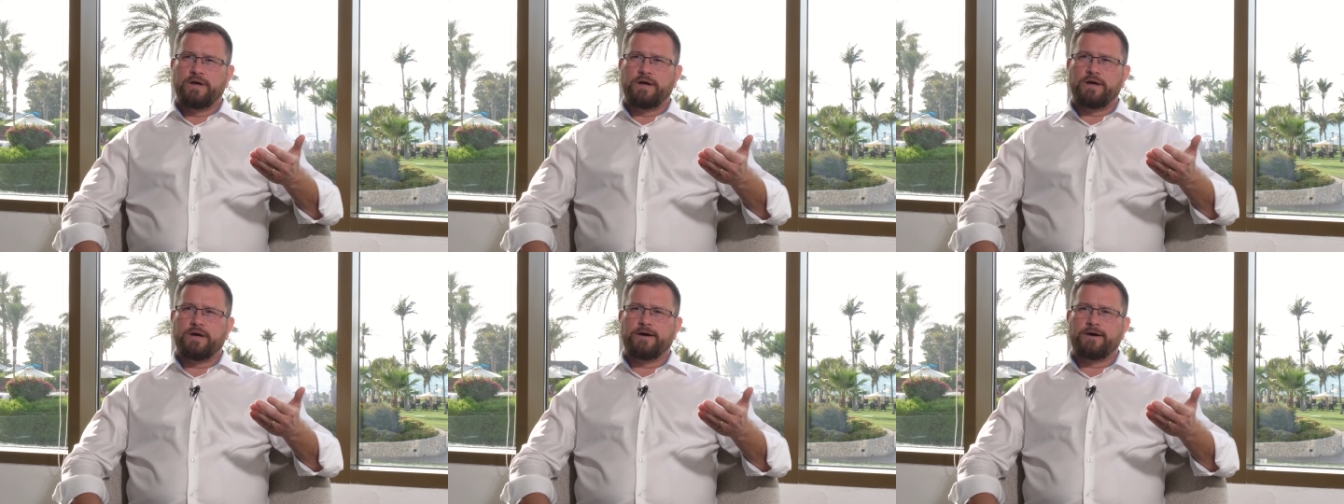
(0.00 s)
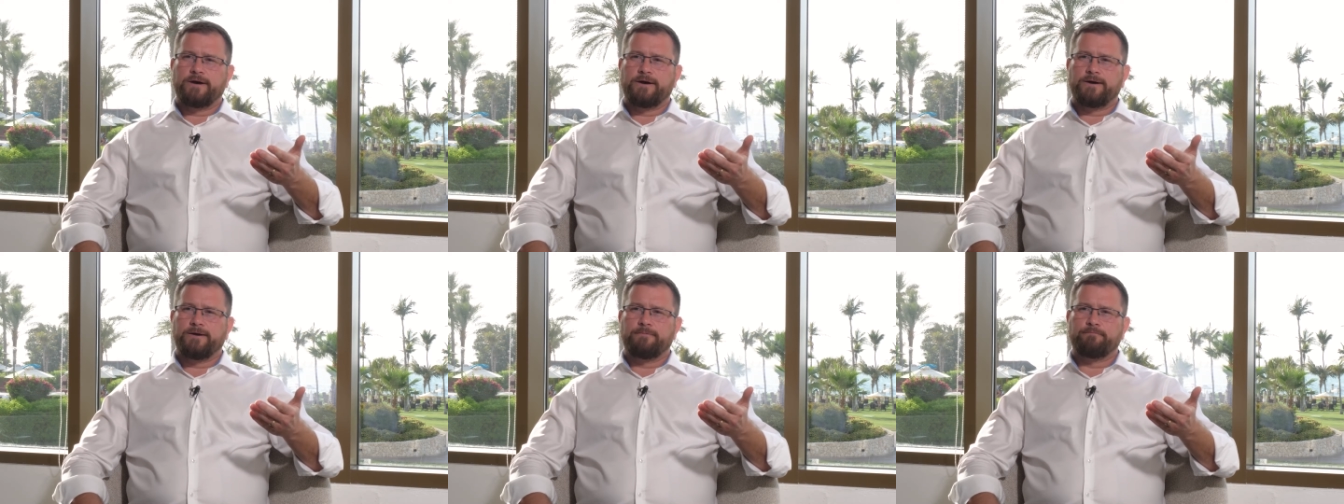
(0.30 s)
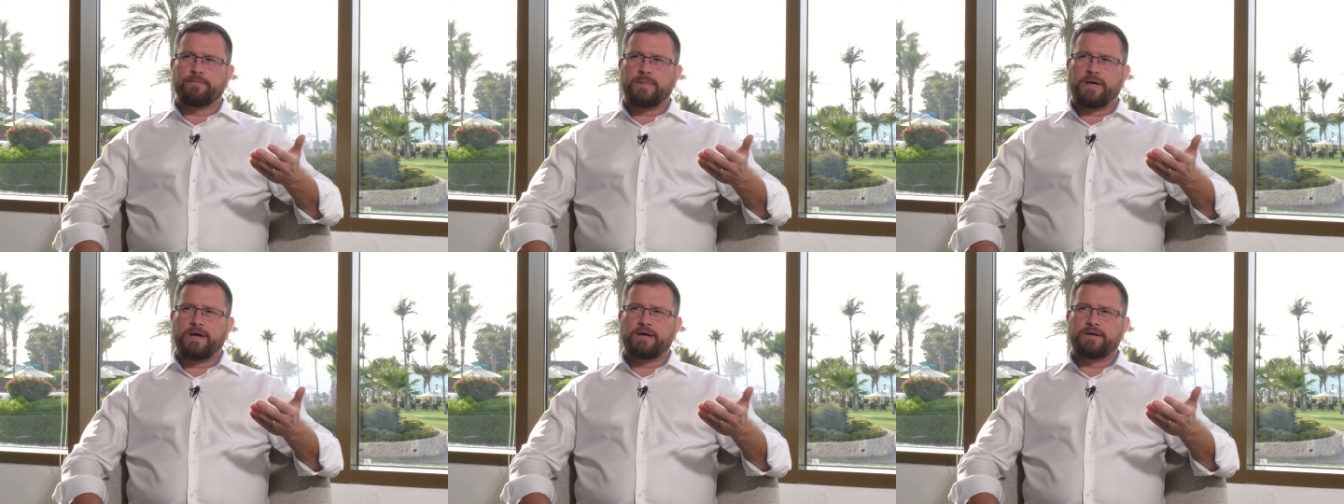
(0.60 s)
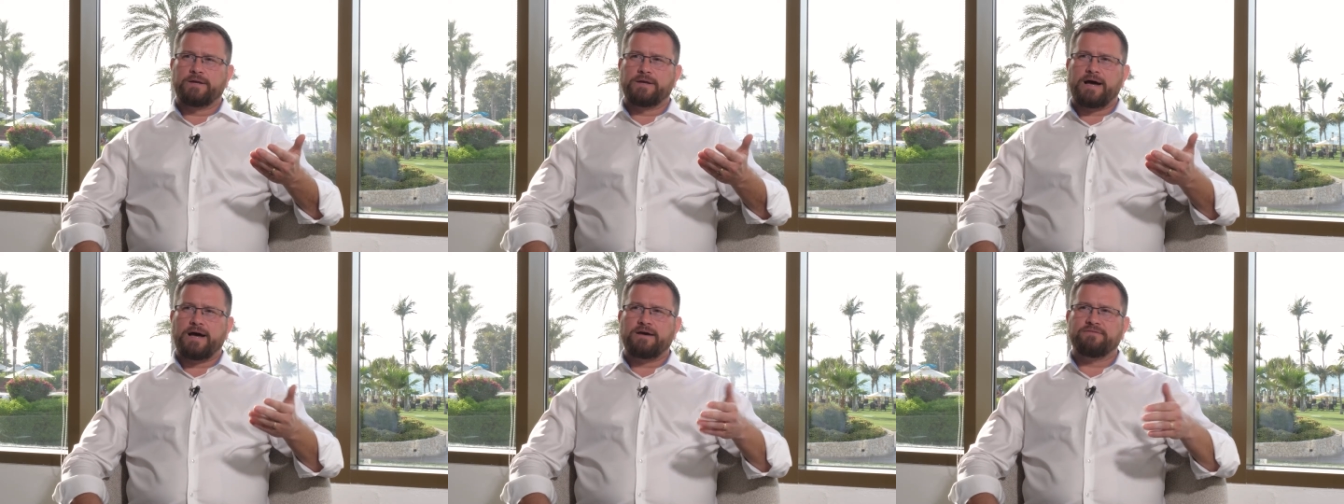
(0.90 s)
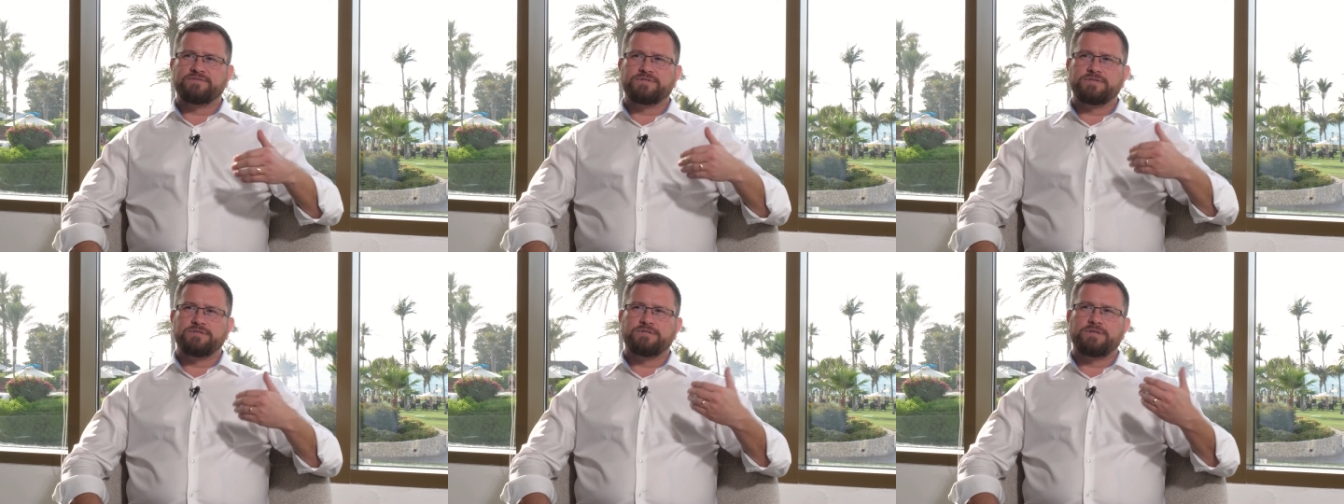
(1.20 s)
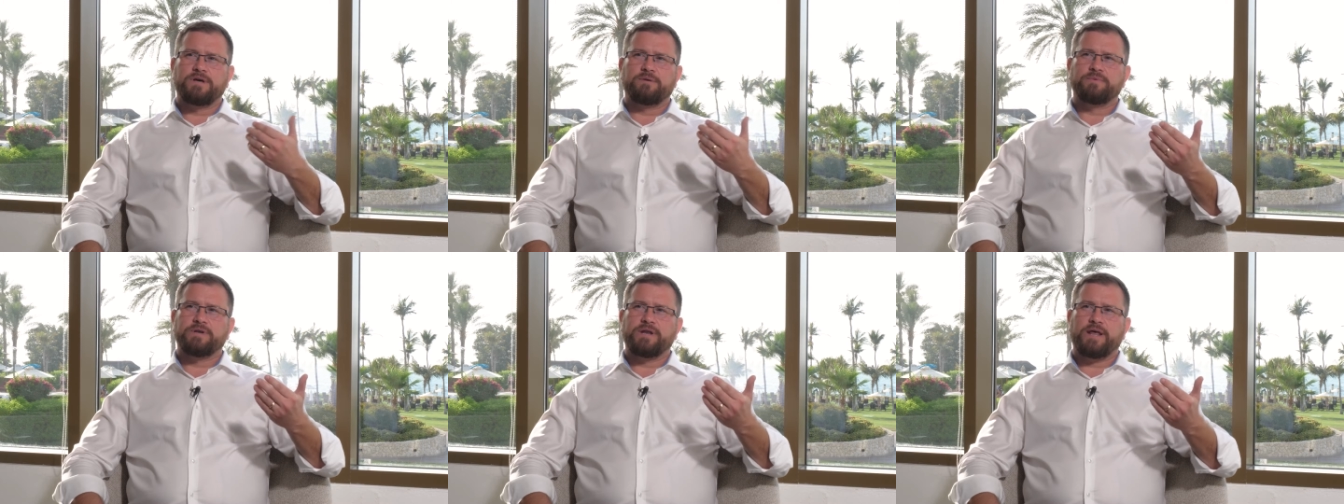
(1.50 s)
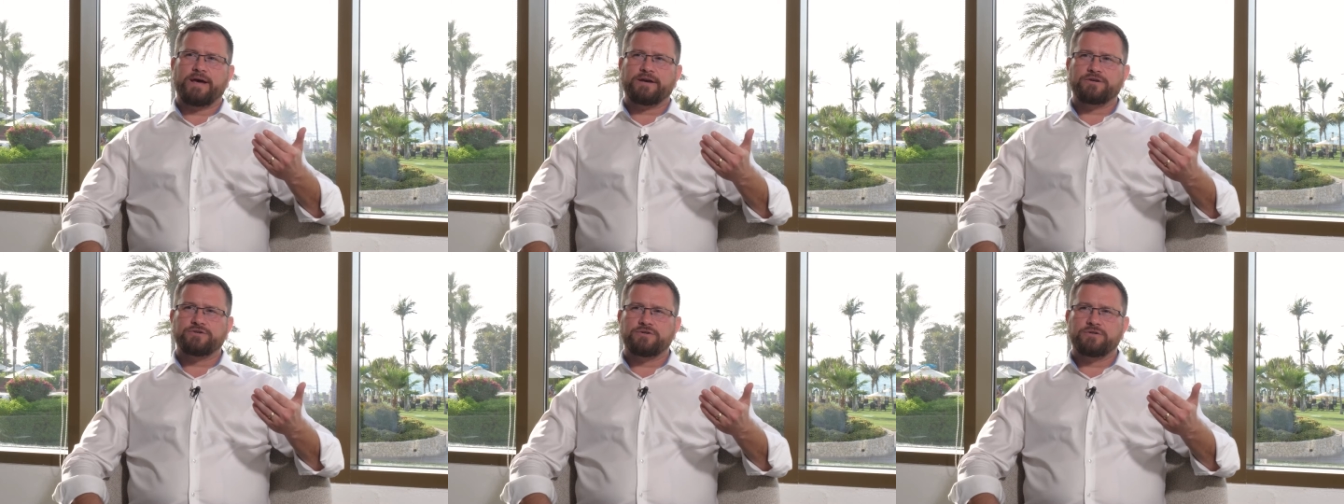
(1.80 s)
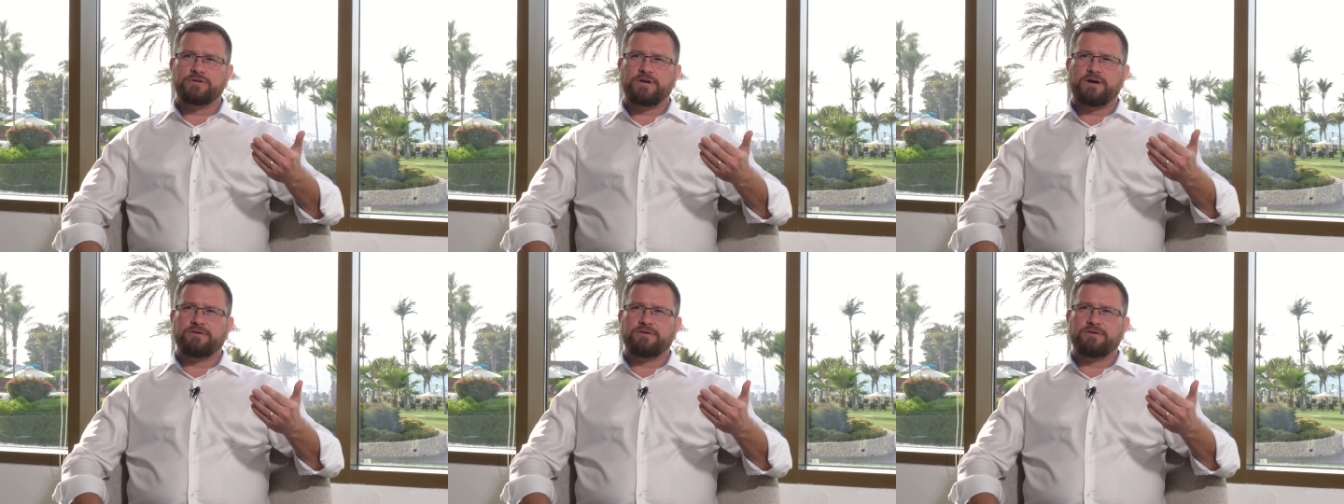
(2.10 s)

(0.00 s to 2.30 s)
And I've seen them in action.